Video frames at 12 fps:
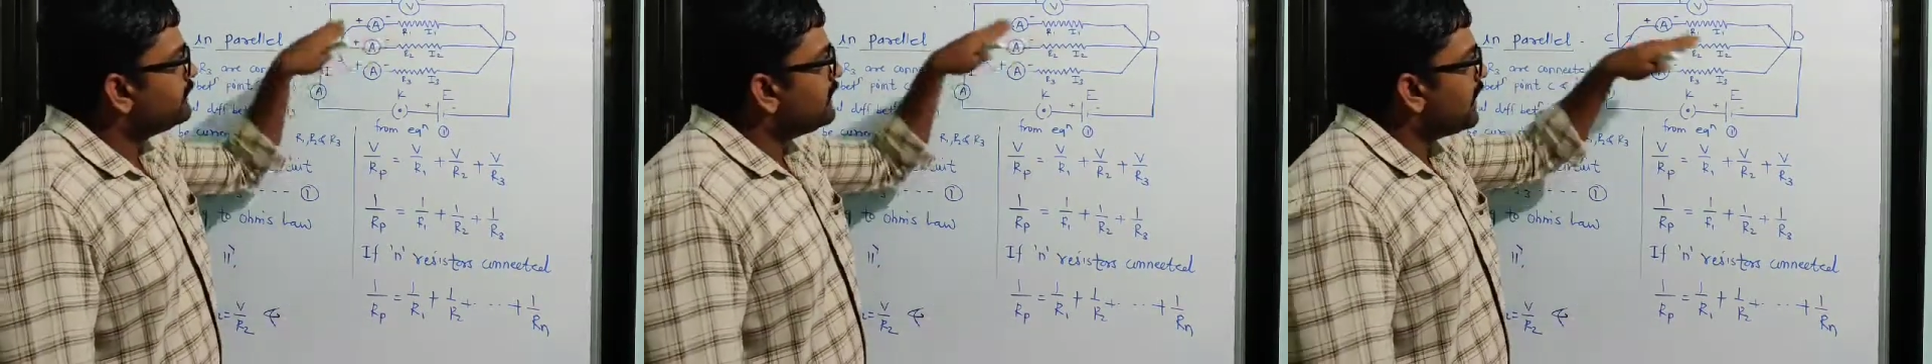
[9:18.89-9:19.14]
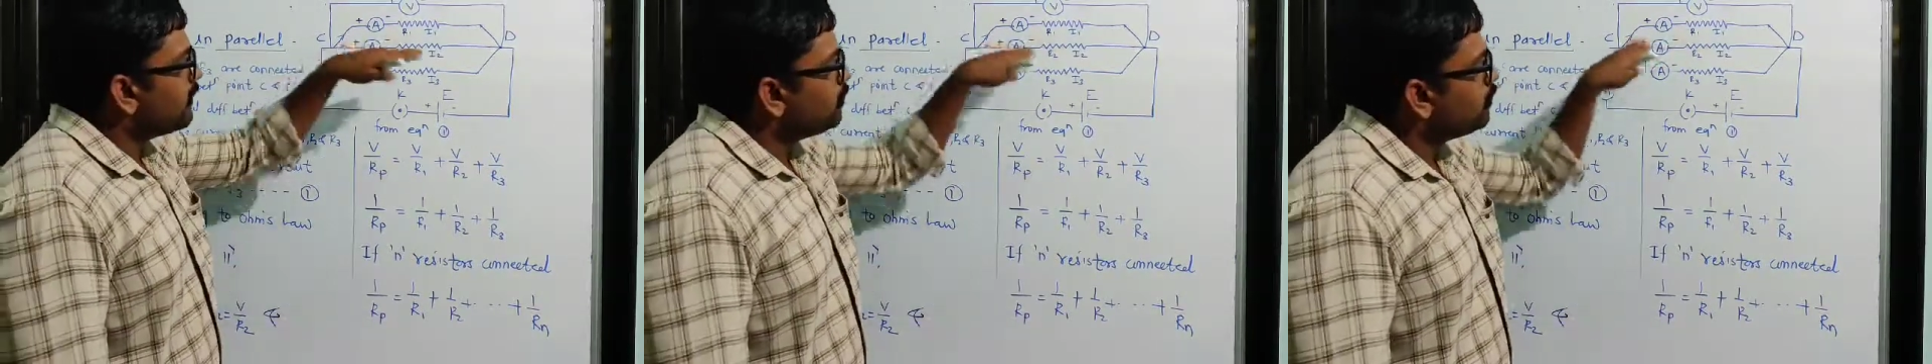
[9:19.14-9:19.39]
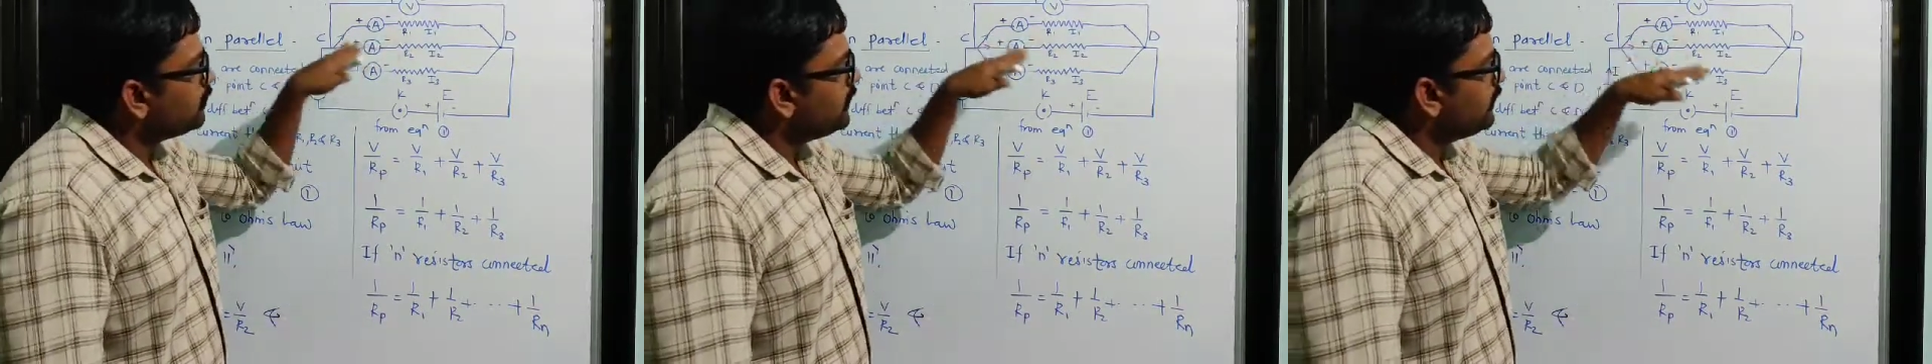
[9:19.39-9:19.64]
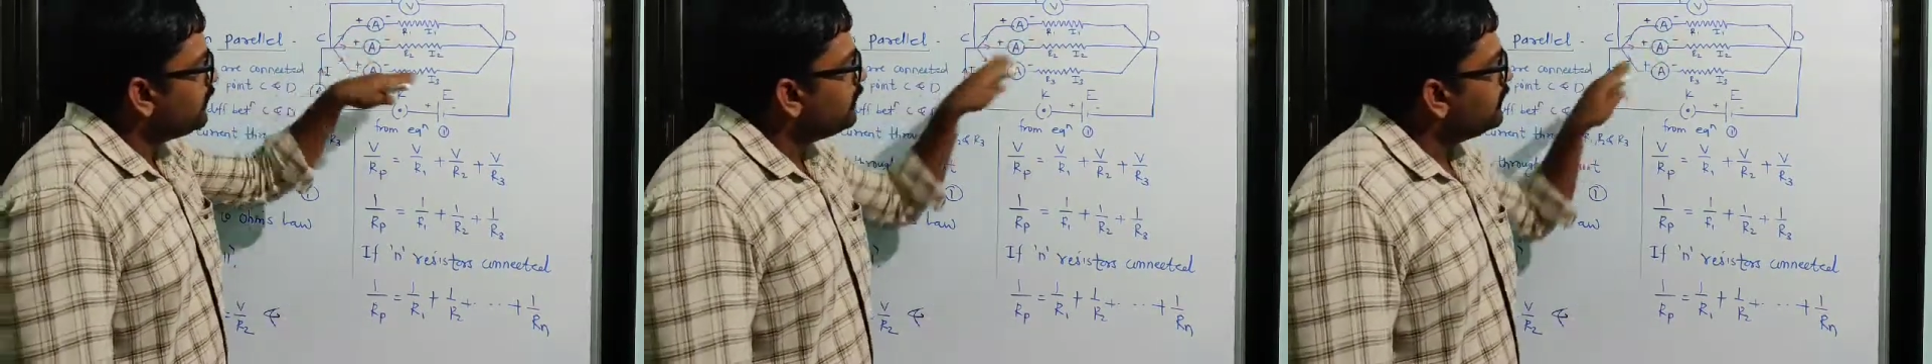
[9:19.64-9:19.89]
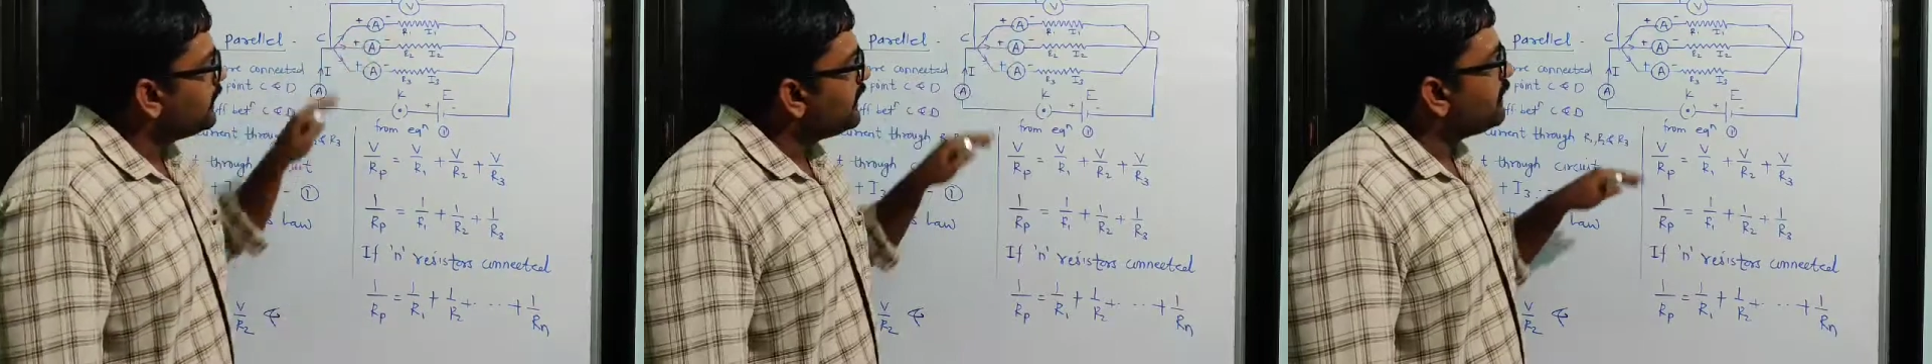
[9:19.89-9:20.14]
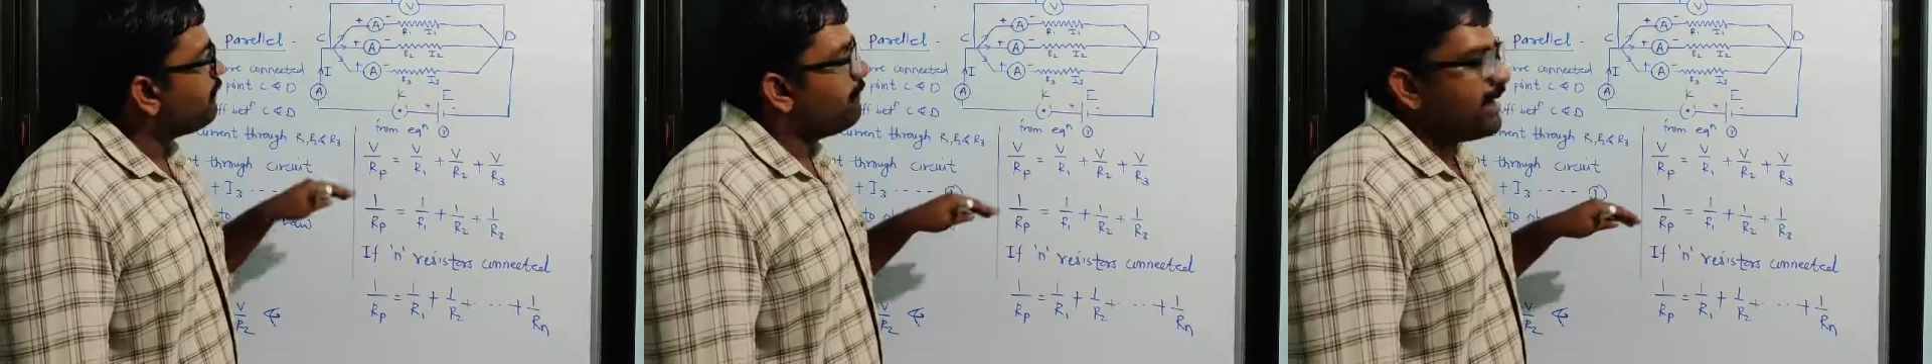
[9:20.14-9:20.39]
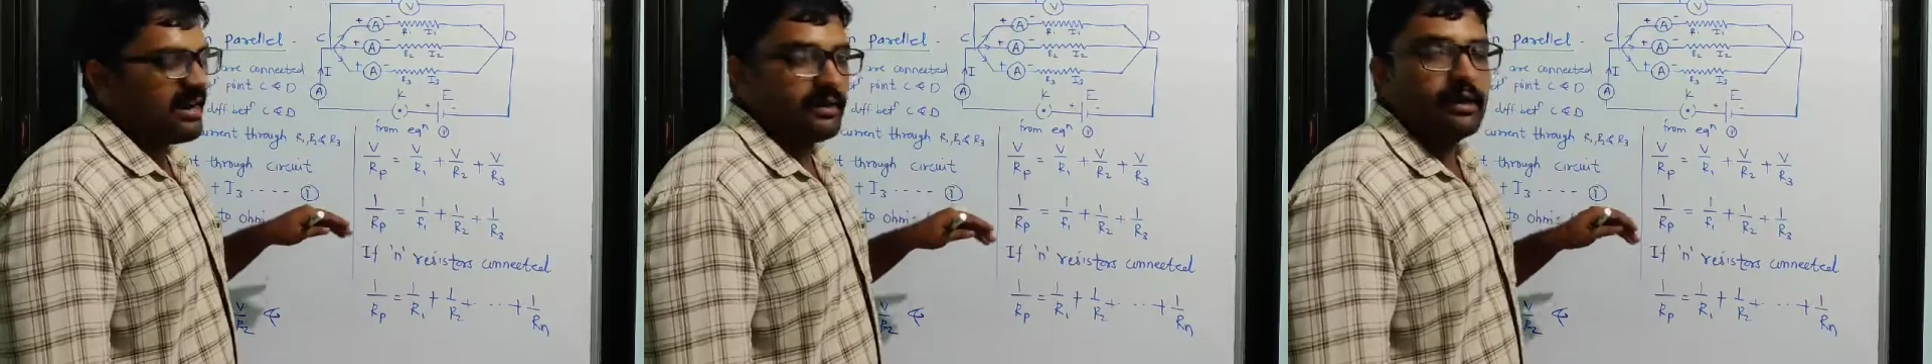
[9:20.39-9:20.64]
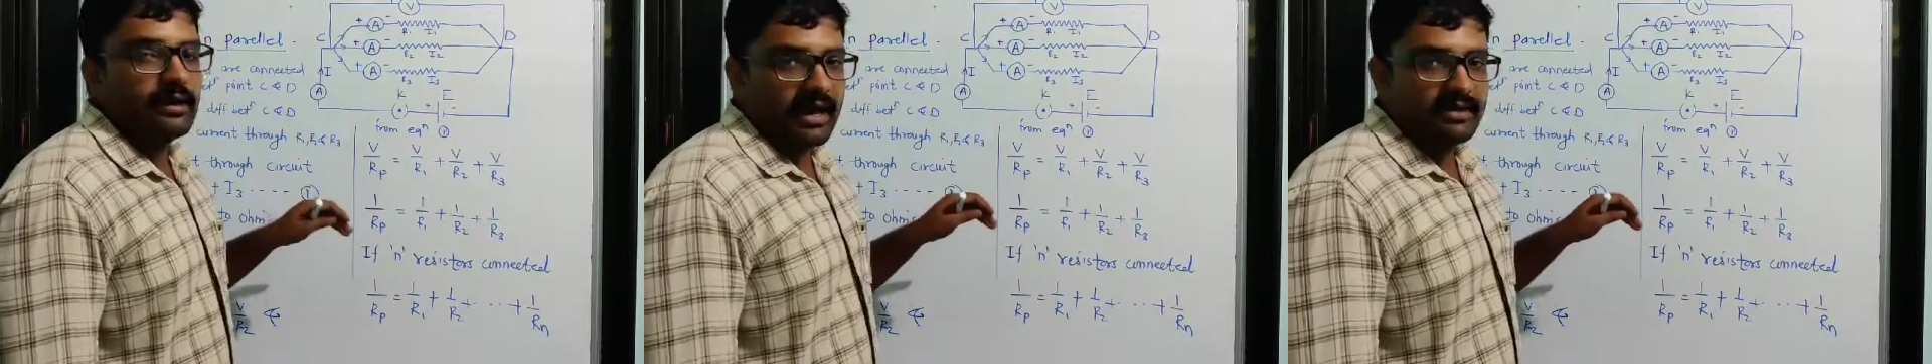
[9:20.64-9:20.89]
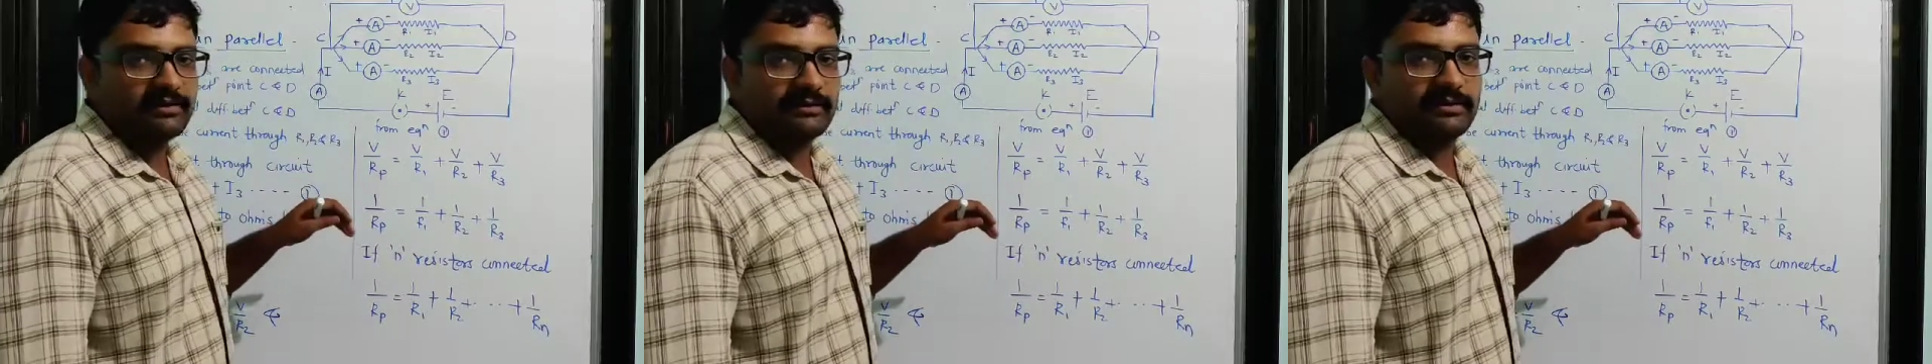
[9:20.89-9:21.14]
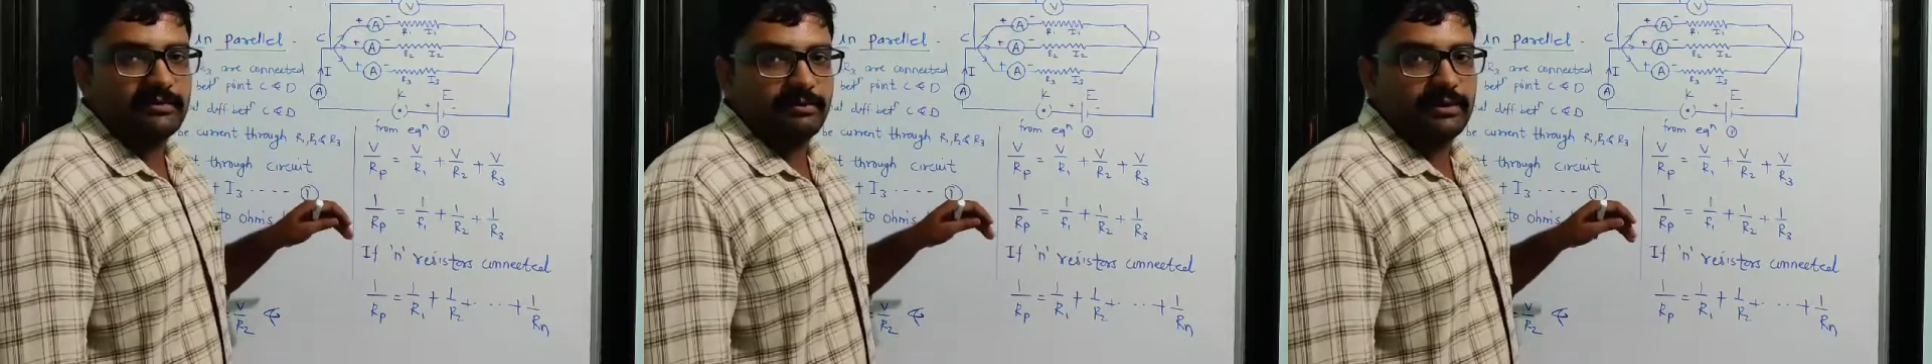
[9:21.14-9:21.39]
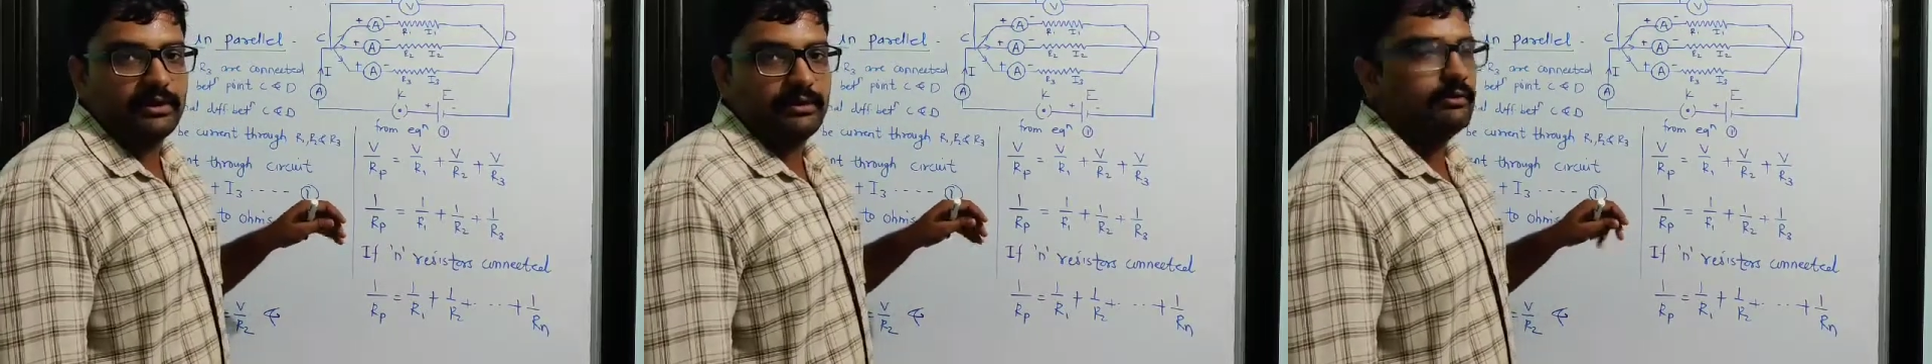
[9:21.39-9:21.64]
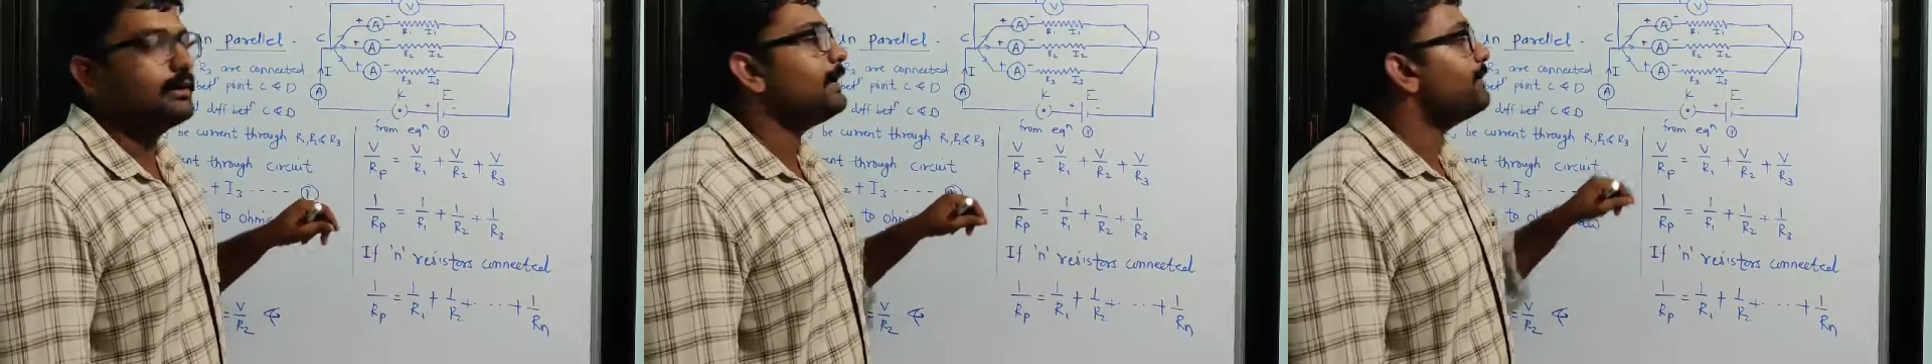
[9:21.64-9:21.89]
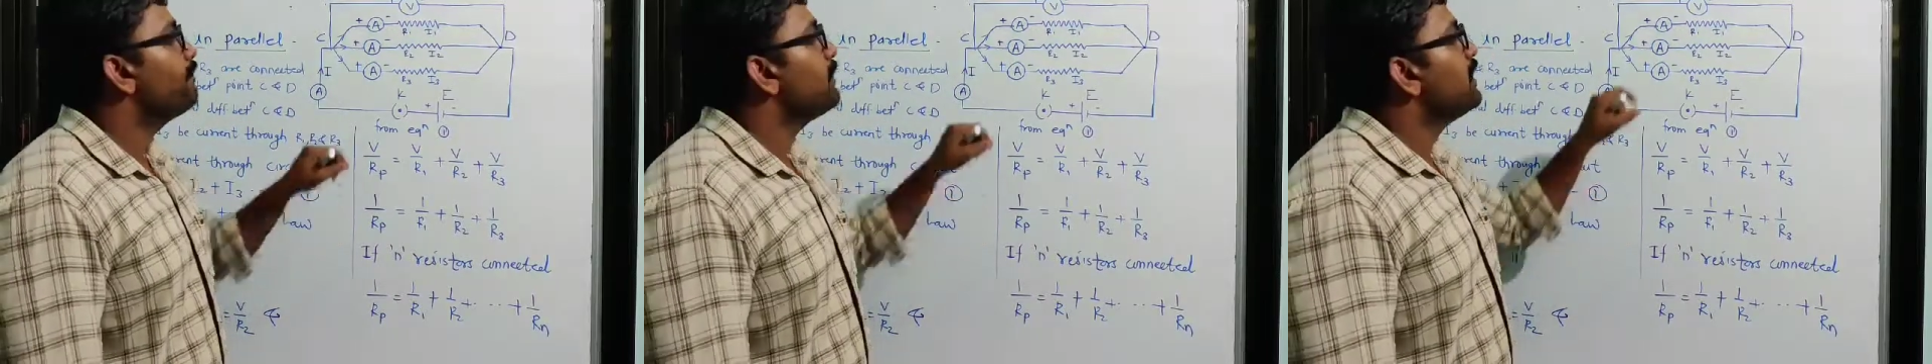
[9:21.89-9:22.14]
they are looking like a parallel line simply. Okay,